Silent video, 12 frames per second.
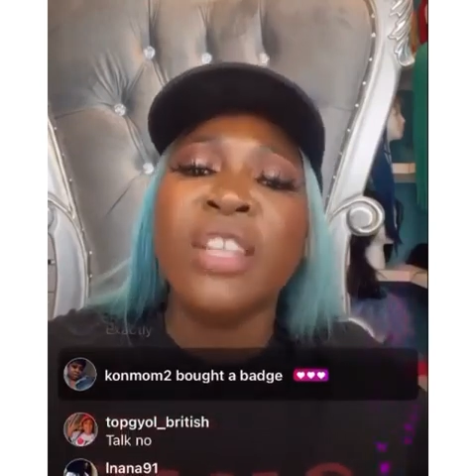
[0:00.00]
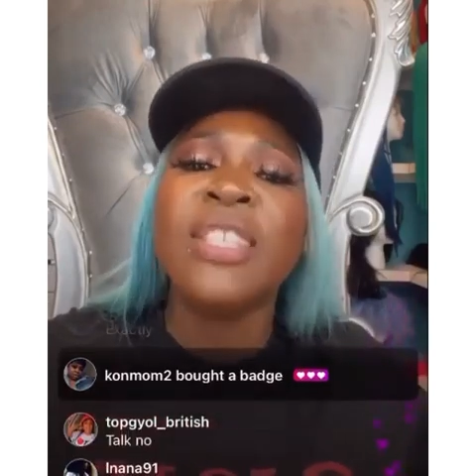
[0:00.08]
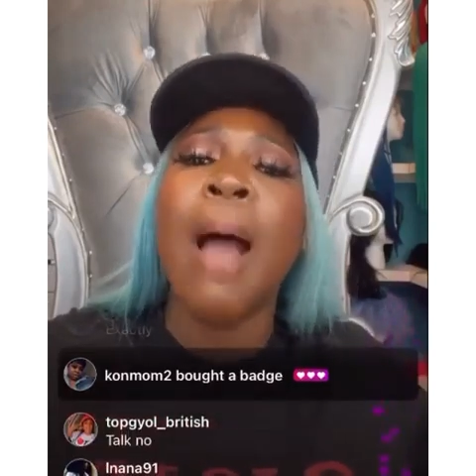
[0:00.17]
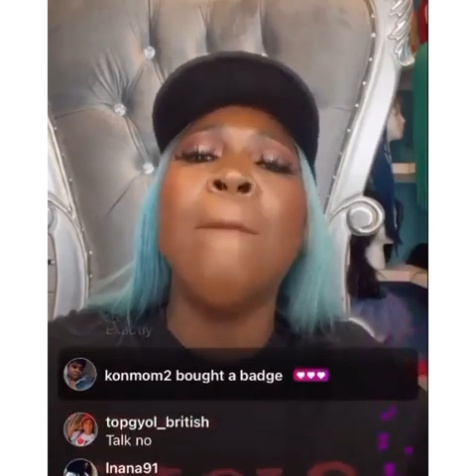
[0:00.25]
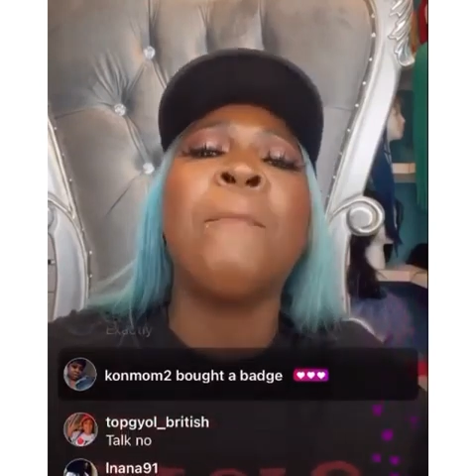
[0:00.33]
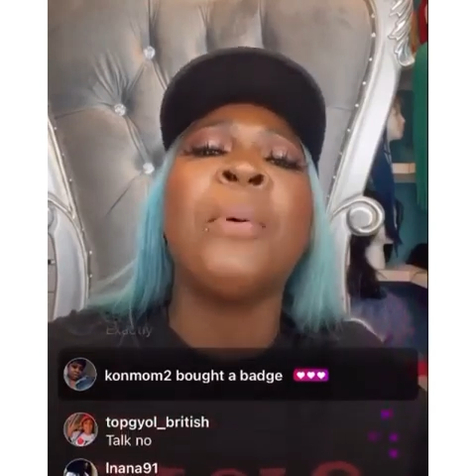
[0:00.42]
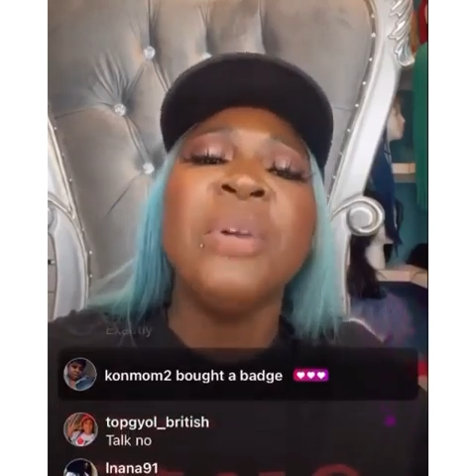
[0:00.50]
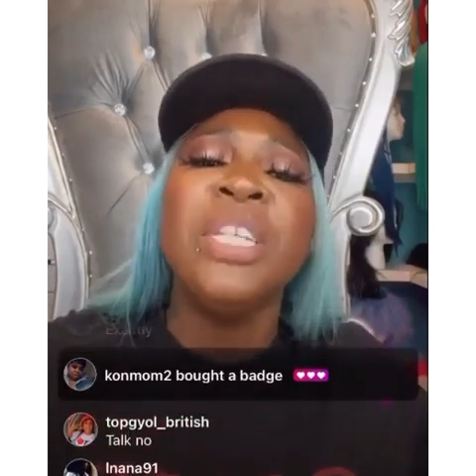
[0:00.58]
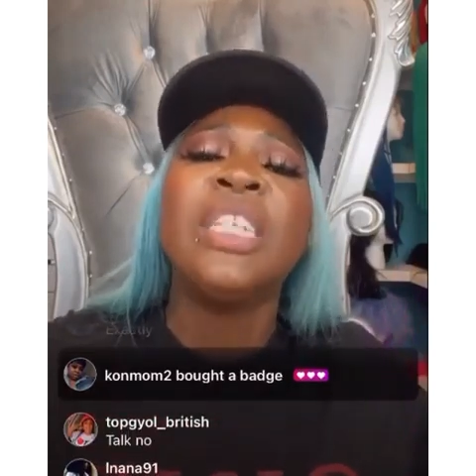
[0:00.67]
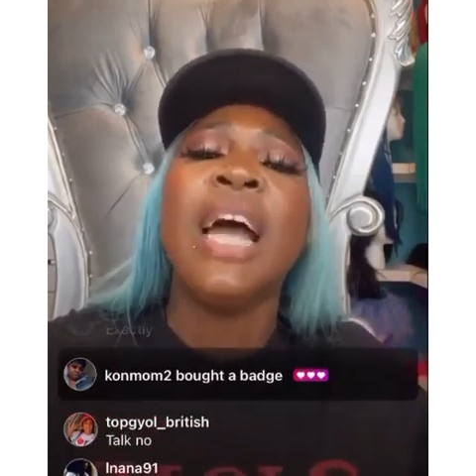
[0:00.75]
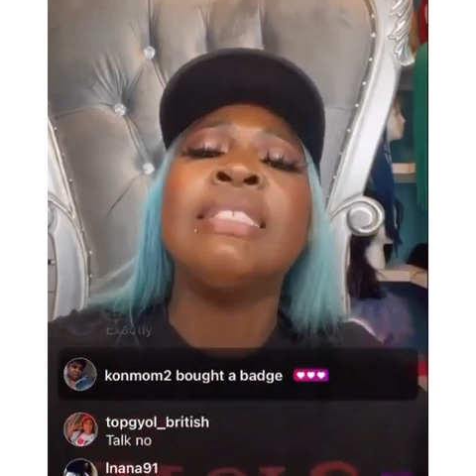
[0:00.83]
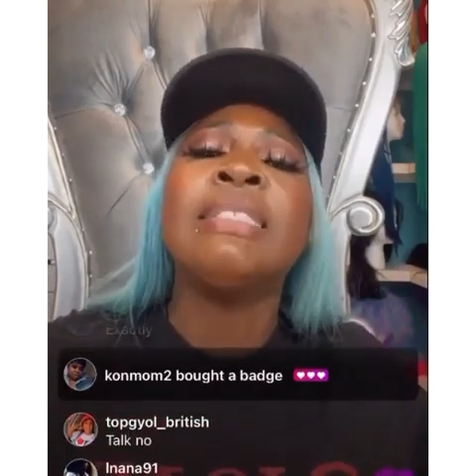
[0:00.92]
earth and
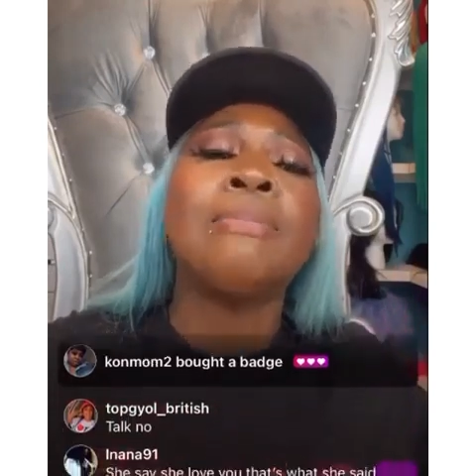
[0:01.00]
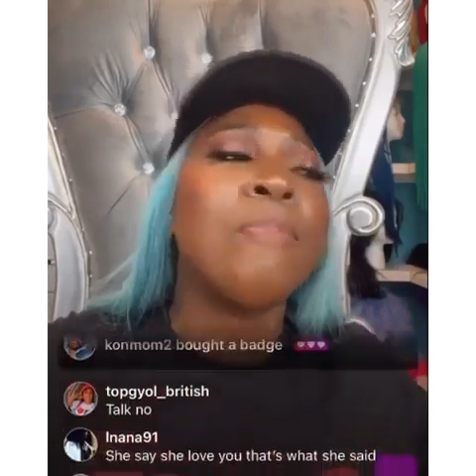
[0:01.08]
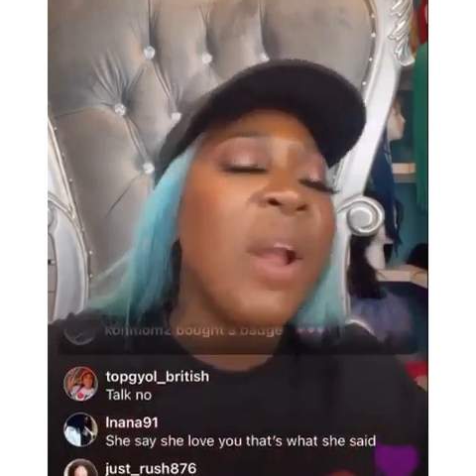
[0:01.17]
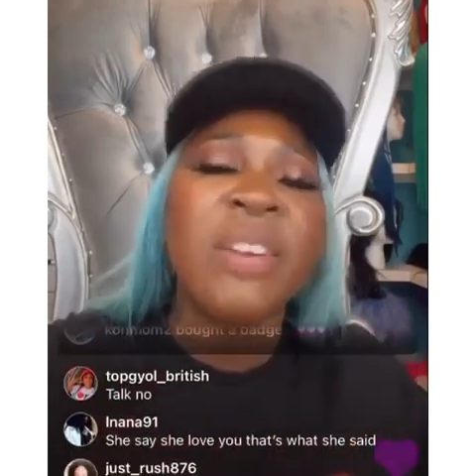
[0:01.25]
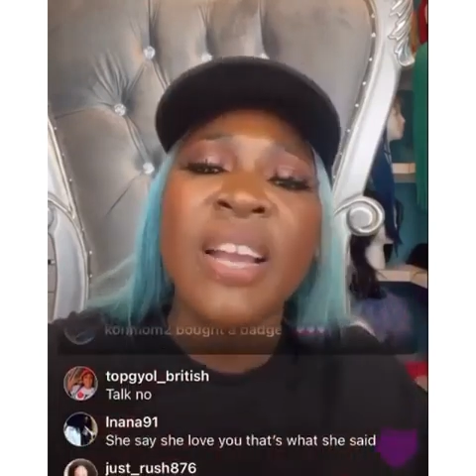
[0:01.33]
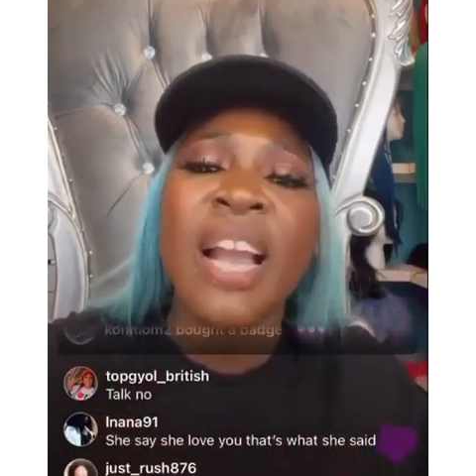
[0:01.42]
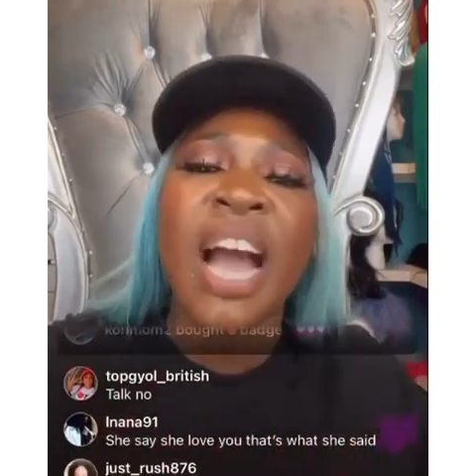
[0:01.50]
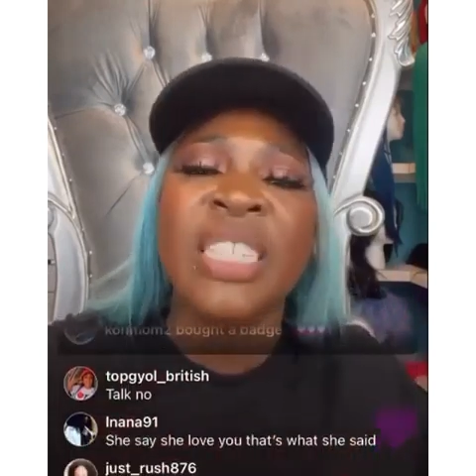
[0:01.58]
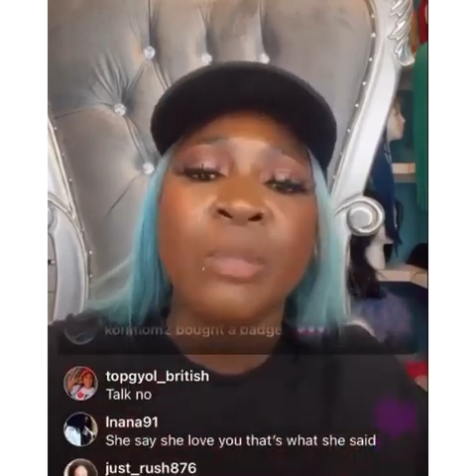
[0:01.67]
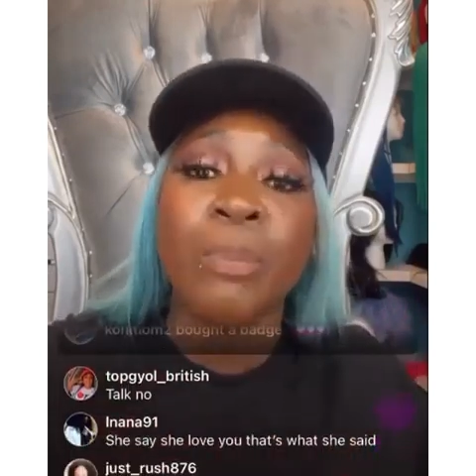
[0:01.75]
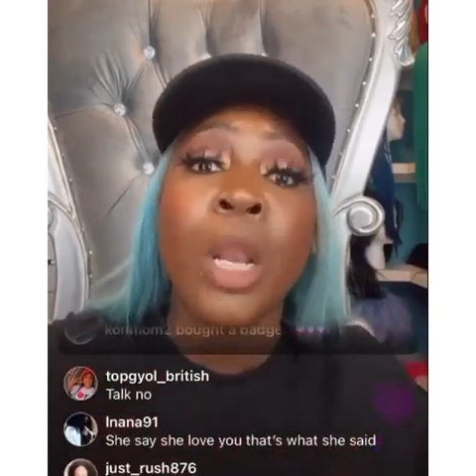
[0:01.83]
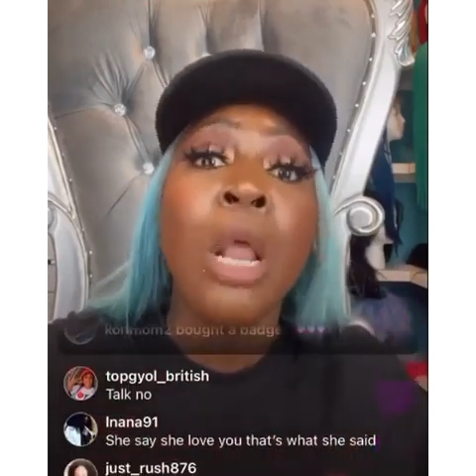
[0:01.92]
preach and spread the
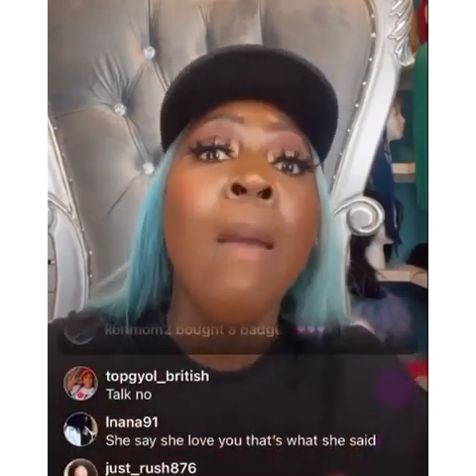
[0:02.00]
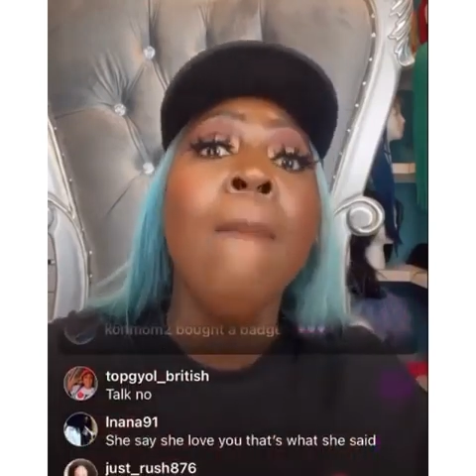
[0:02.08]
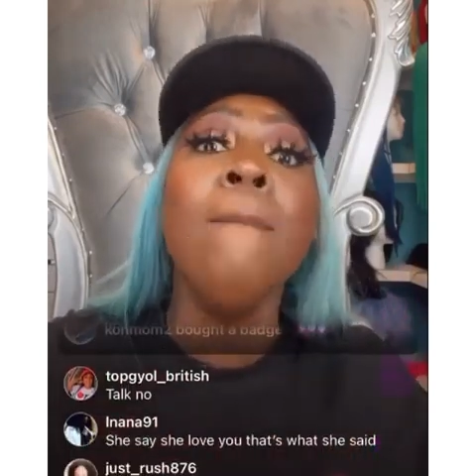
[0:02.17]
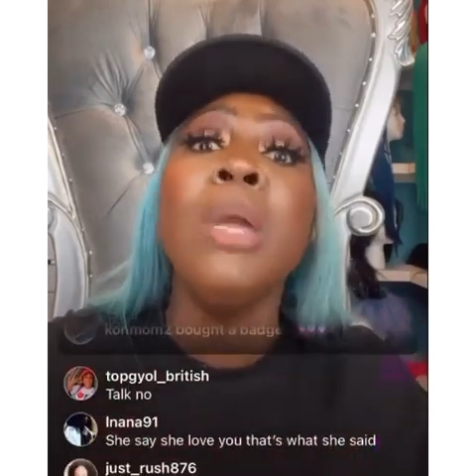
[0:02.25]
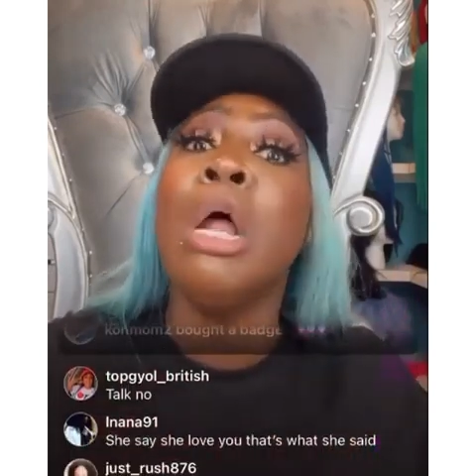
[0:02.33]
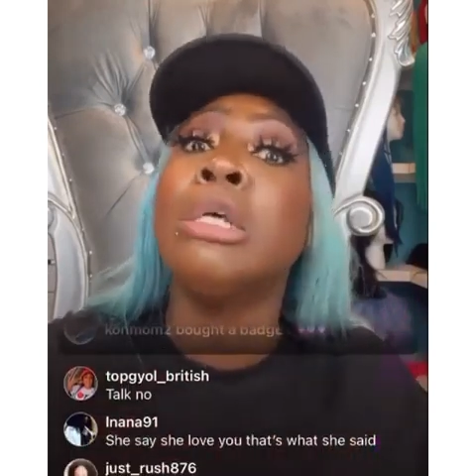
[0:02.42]
gospel.